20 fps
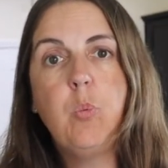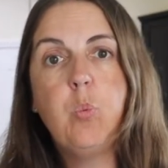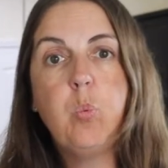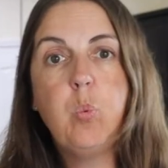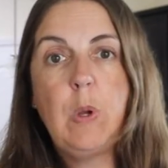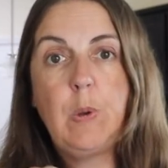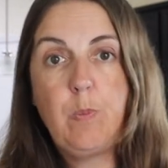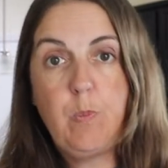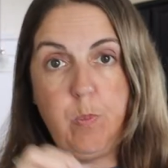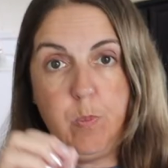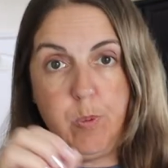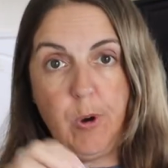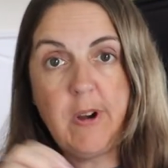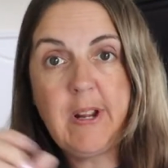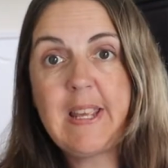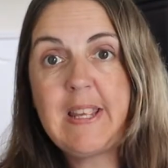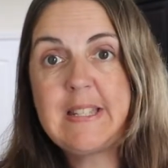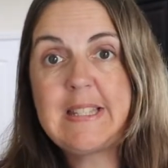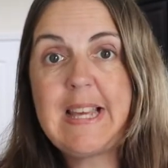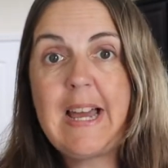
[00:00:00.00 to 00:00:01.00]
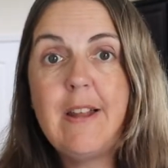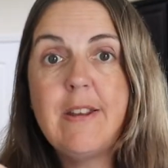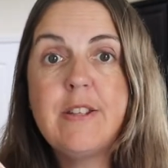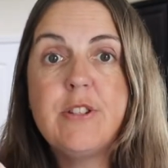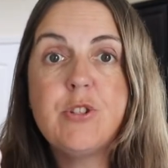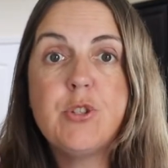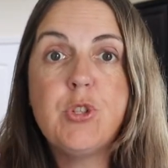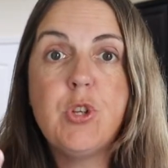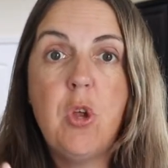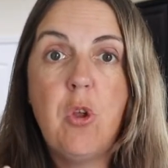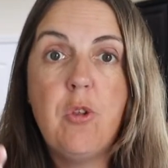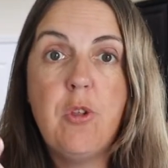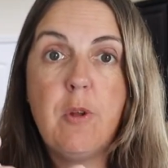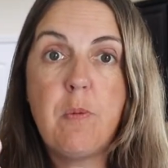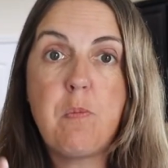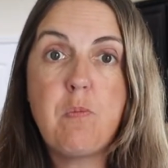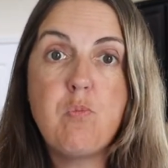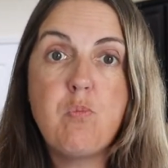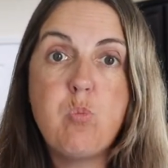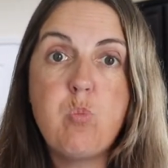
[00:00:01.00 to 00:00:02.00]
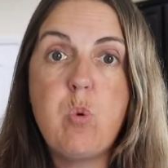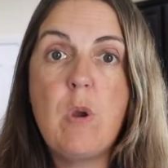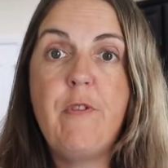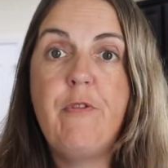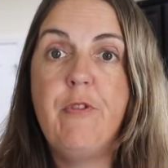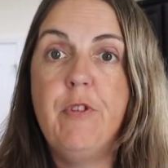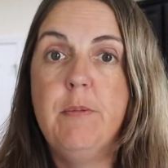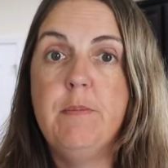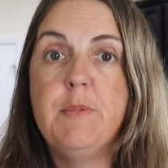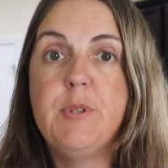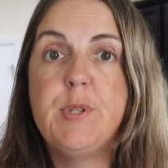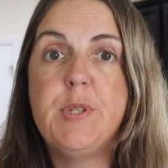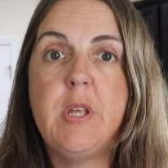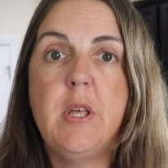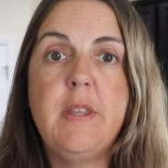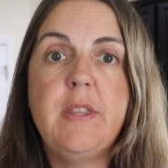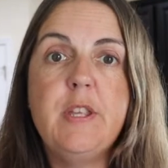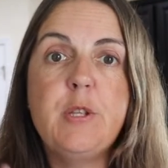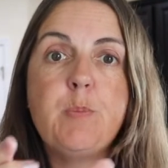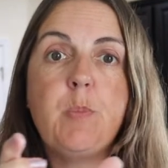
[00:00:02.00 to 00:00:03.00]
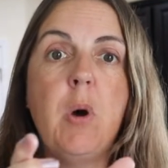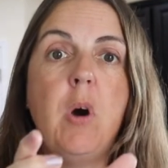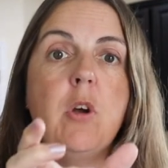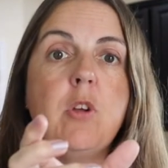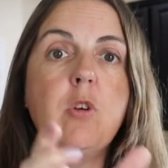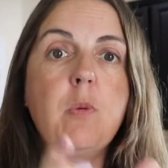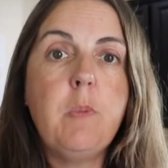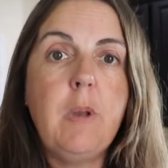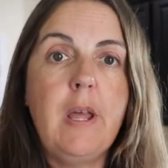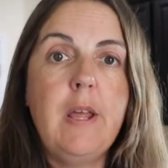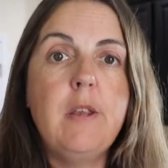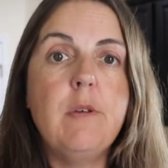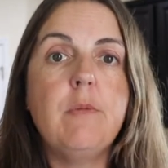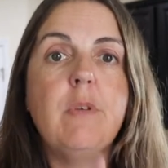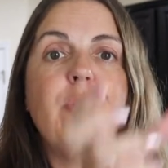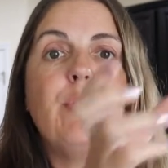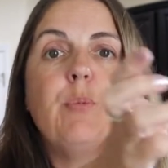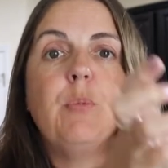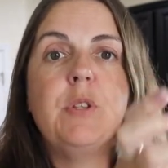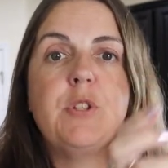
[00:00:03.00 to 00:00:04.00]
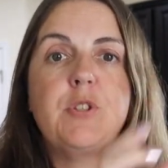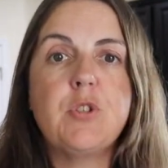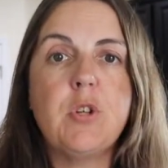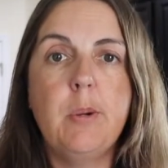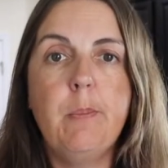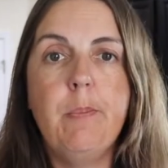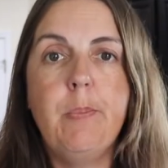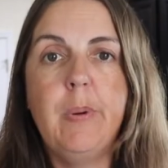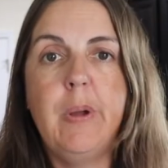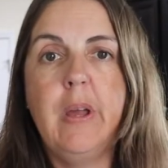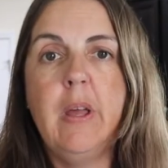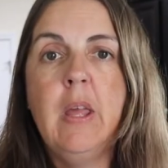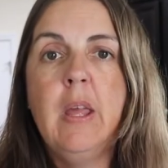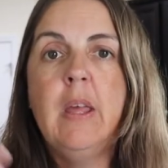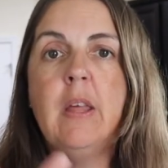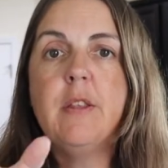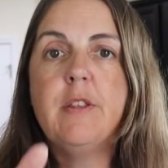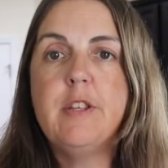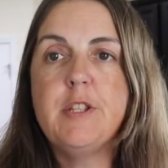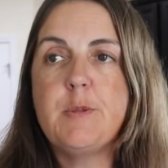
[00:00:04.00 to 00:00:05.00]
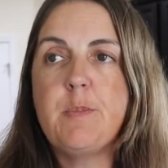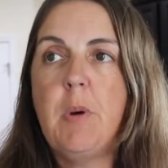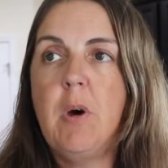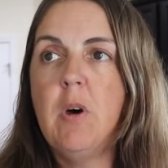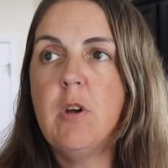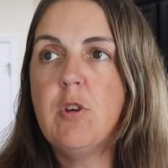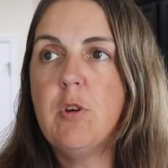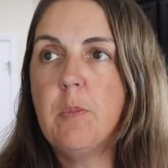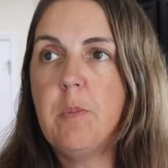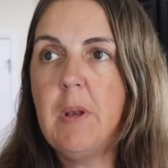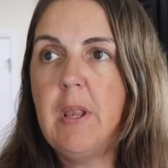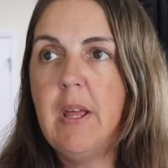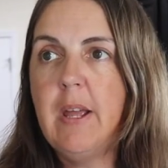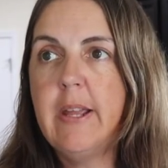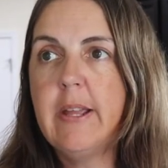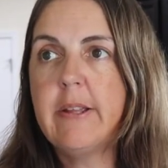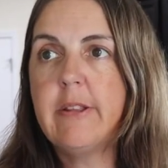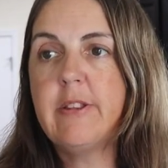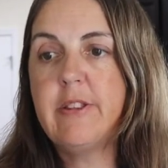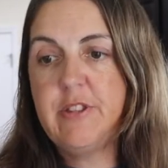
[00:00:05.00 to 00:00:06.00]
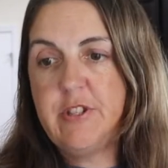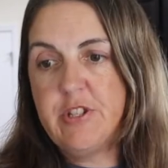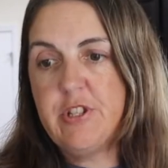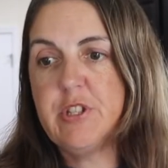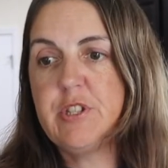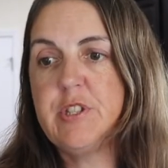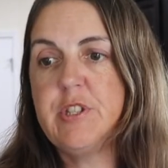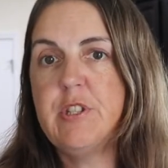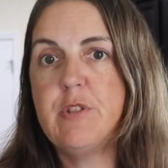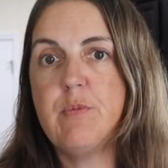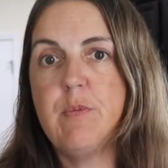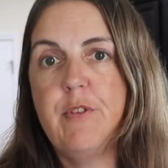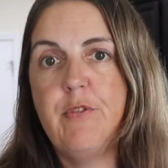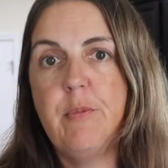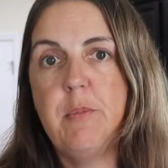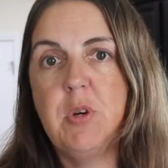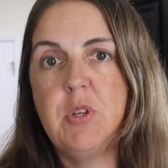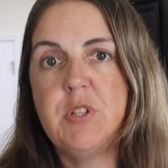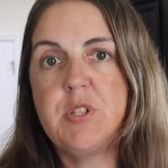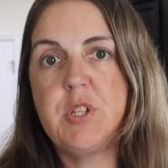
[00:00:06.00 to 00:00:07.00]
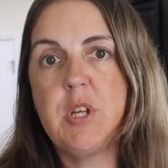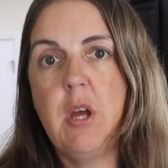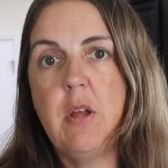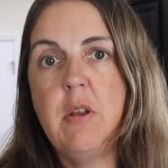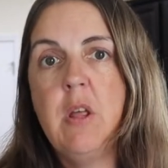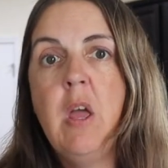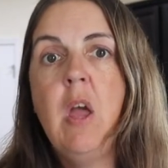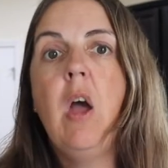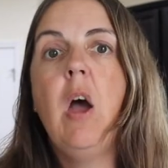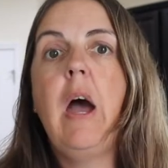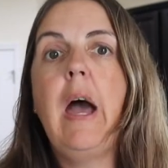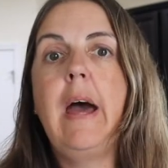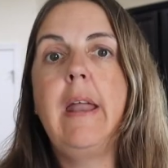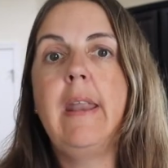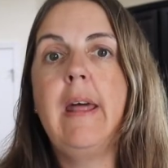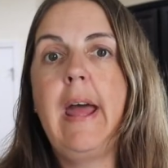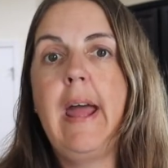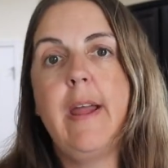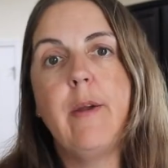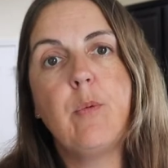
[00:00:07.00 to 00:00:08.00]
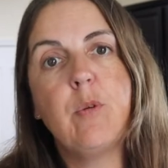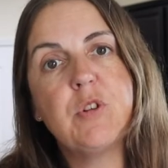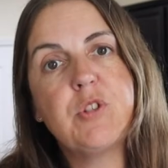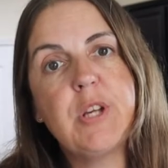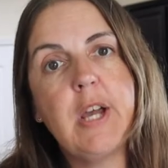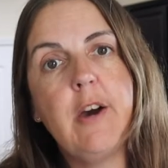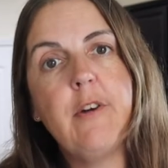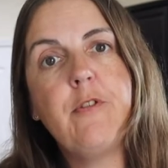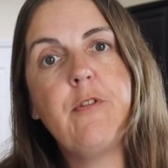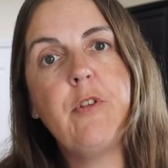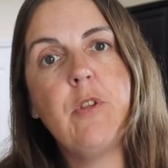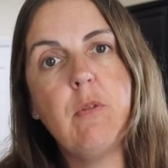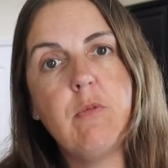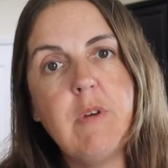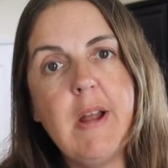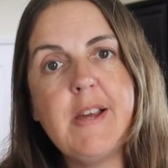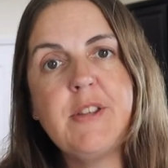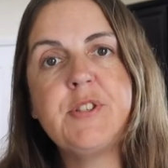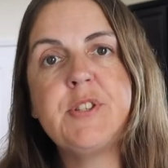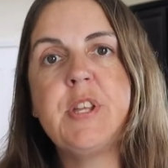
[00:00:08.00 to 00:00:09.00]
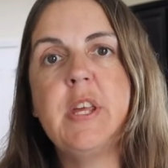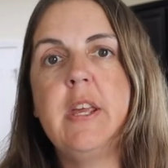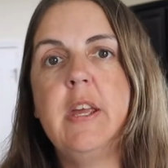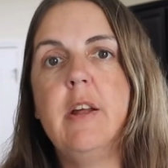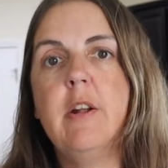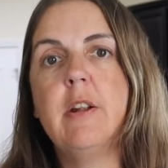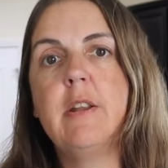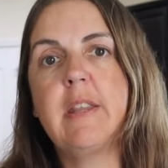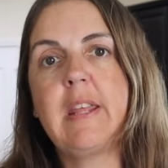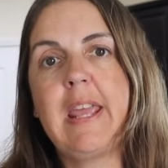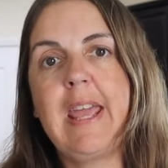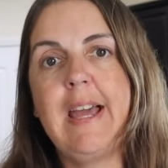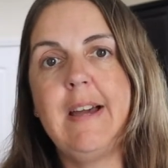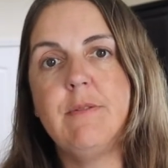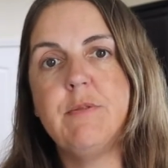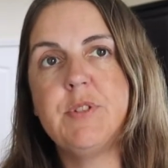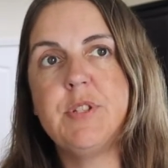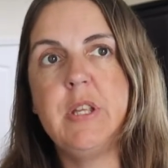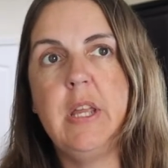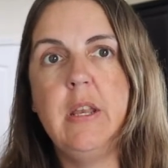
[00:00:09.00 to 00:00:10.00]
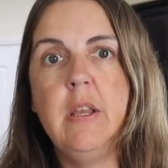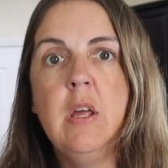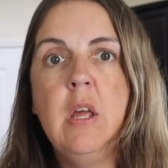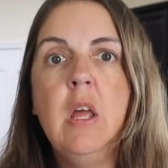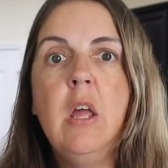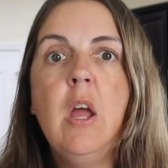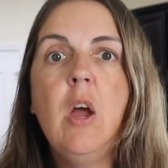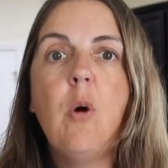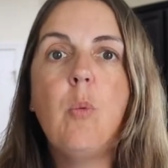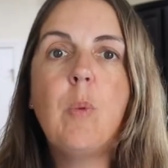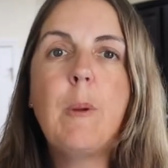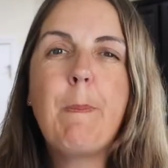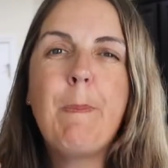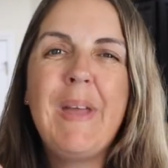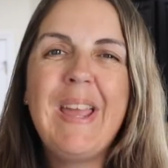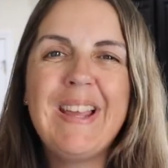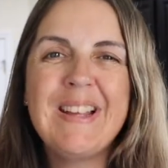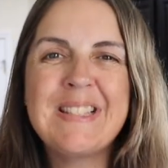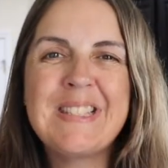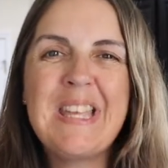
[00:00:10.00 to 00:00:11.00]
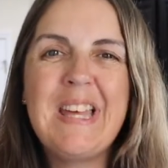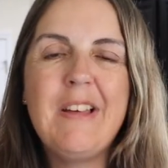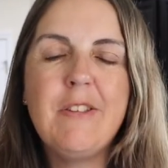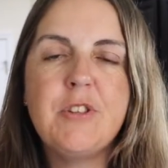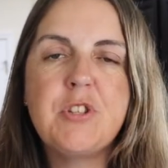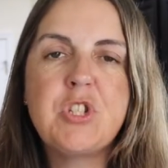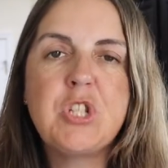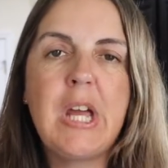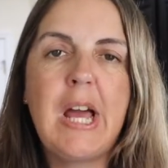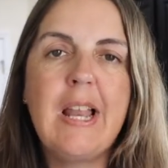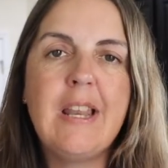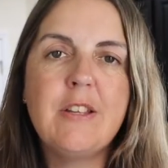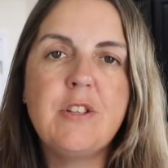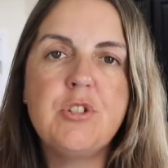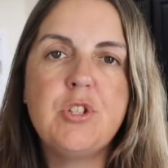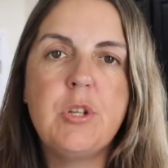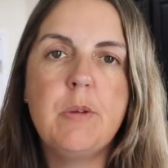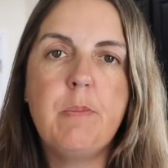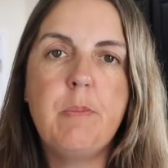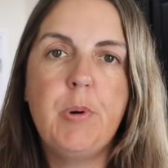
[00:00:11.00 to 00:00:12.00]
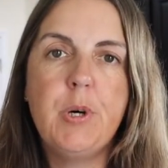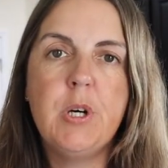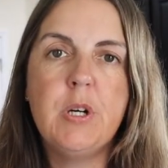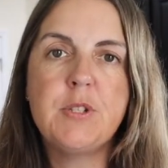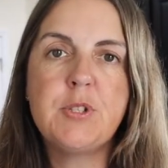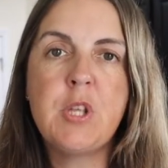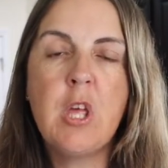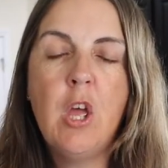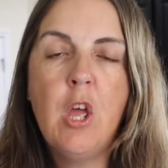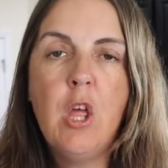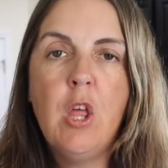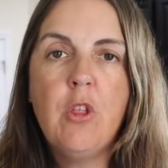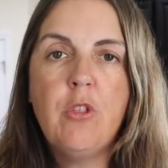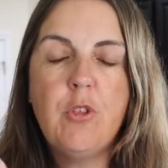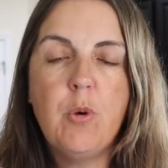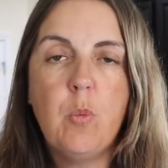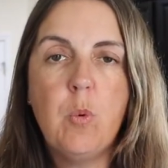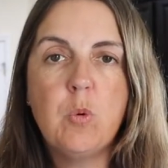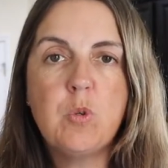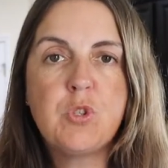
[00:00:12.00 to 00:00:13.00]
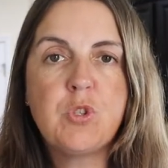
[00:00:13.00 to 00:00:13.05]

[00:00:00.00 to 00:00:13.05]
we broke it down into the rhythm. So this part you're playing the rhythm with the trumpet, this part you're playing just this rhythm on its own, and hey, watch out for the rest here and the counting. And we picked out the challenging parts that will